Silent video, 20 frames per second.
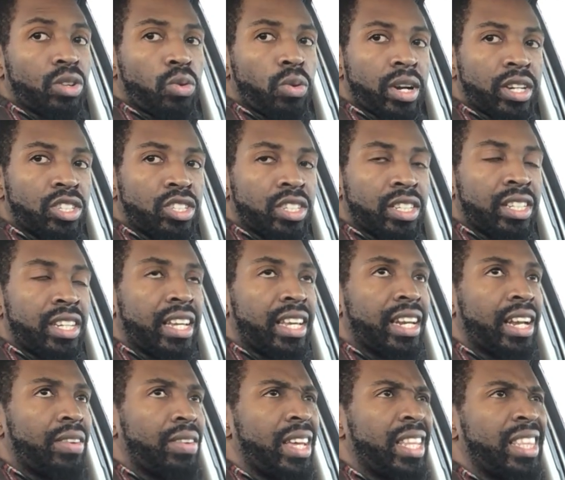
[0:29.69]
question,
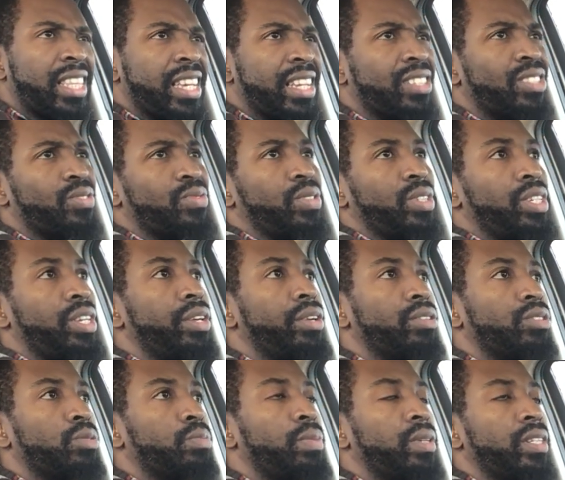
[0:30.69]
and I've had the answer for
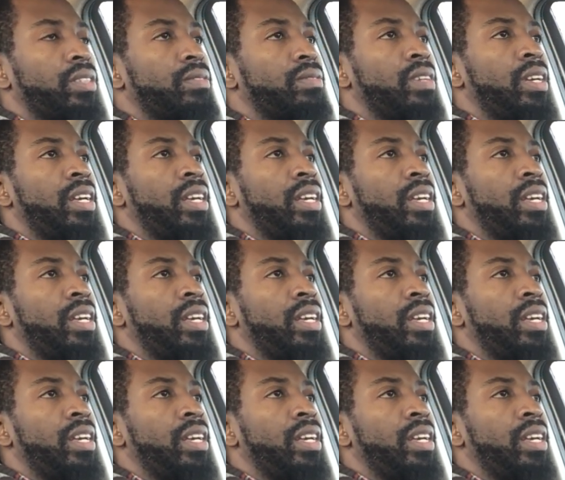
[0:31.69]
years, but